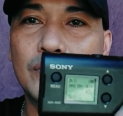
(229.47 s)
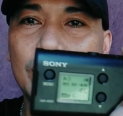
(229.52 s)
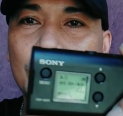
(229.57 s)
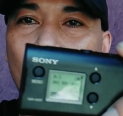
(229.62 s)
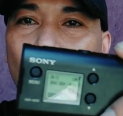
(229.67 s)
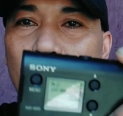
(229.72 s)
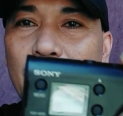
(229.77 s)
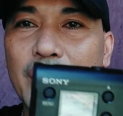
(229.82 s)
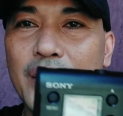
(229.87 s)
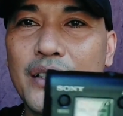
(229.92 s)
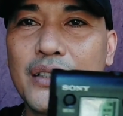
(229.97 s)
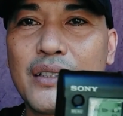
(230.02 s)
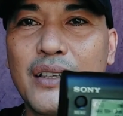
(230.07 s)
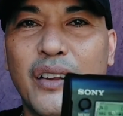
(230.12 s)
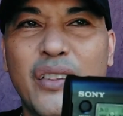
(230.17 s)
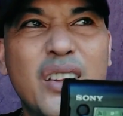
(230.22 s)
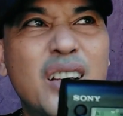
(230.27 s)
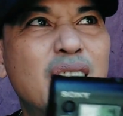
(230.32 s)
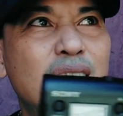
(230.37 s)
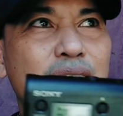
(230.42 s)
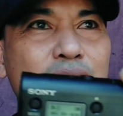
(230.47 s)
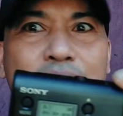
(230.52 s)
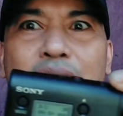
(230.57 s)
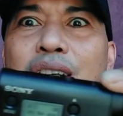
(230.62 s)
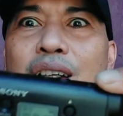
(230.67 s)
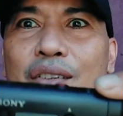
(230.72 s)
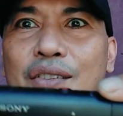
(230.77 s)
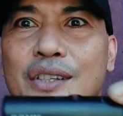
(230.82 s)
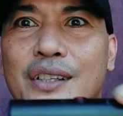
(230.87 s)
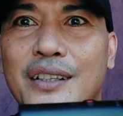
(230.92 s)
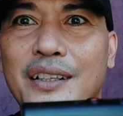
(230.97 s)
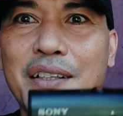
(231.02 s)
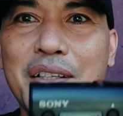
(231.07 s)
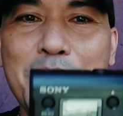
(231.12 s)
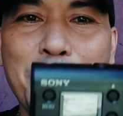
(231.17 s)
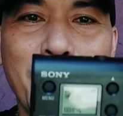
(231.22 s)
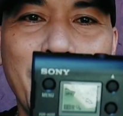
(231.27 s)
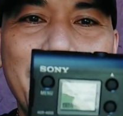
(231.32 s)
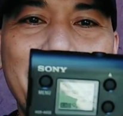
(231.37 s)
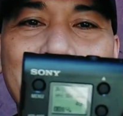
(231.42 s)
well, it is, I think it's an LCD
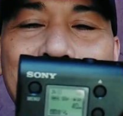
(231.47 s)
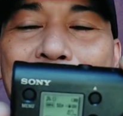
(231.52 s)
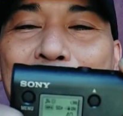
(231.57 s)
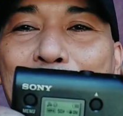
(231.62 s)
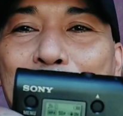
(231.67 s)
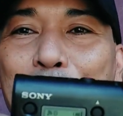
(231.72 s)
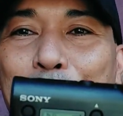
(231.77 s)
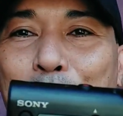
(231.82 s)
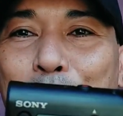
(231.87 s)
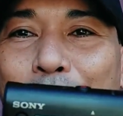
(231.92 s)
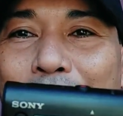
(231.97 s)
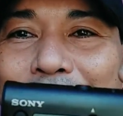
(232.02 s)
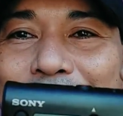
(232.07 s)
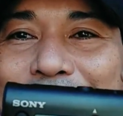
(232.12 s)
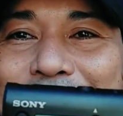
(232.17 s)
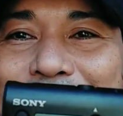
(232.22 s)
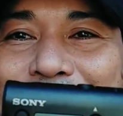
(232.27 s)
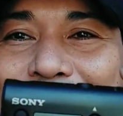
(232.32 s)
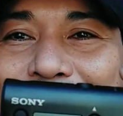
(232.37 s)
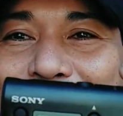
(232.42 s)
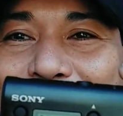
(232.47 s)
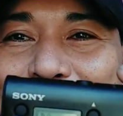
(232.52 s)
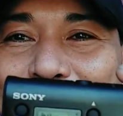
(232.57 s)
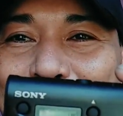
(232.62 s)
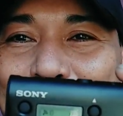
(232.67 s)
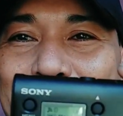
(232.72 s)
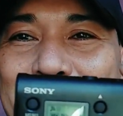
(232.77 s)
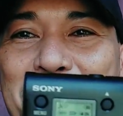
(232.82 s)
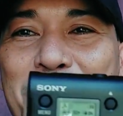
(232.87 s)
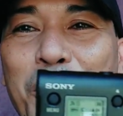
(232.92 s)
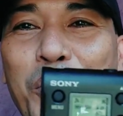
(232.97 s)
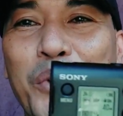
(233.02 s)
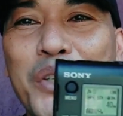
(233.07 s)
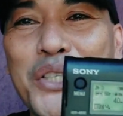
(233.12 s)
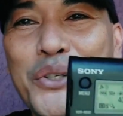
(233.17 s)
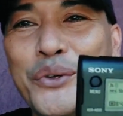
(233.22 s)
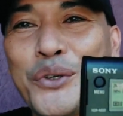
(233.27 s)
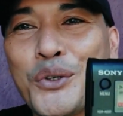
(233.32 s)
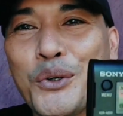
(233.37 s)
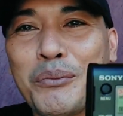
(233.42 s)
display, but it's not what
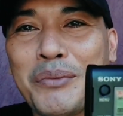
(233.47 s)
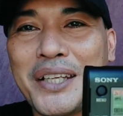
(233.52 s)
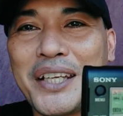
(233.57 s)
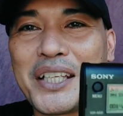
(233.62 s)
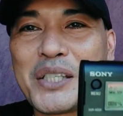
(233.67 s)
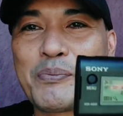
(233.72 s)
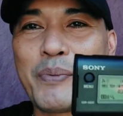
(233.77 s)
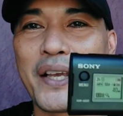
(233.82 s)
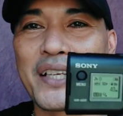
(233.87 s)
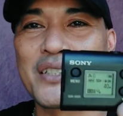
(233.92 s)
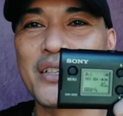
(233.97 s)
you would normally expect.